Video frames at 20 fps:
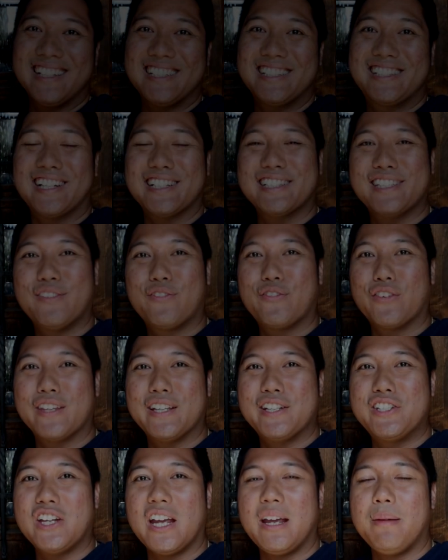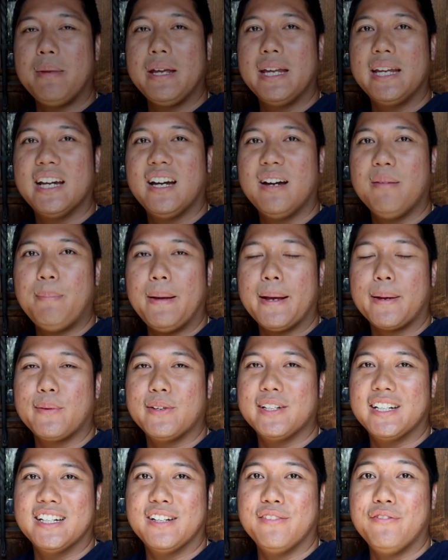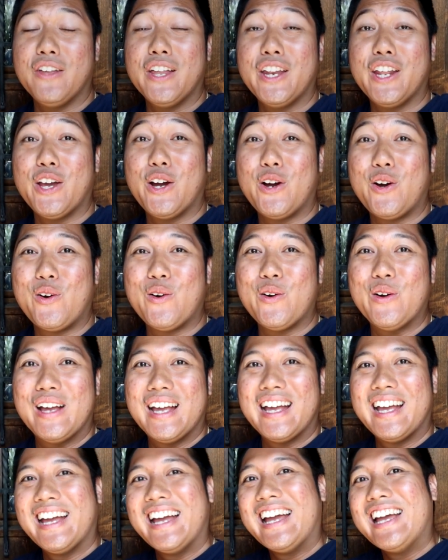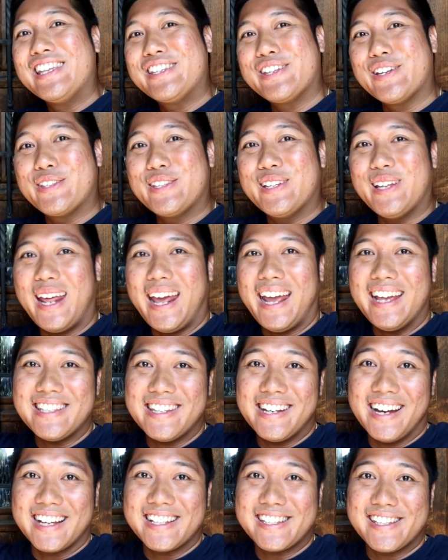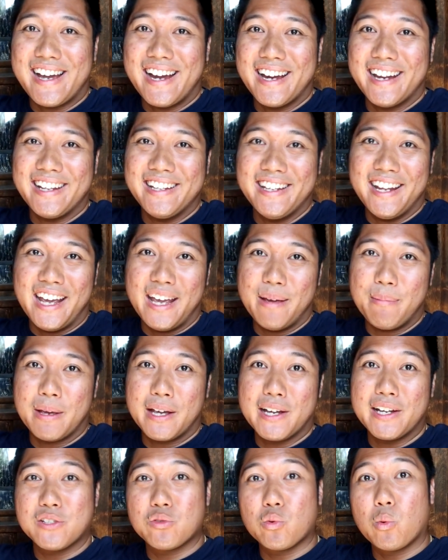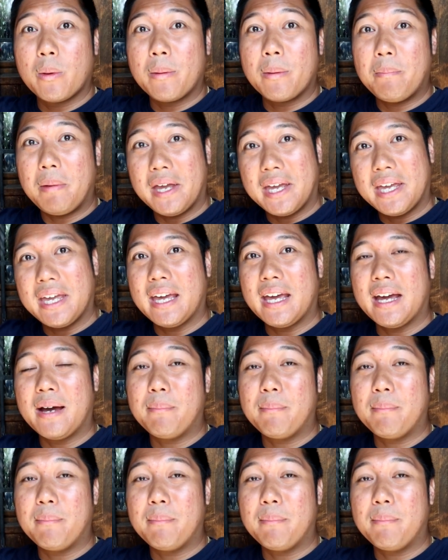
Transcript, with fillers: It's Justin from The J Media, back with another video. So today is an exciting day because we'll be picking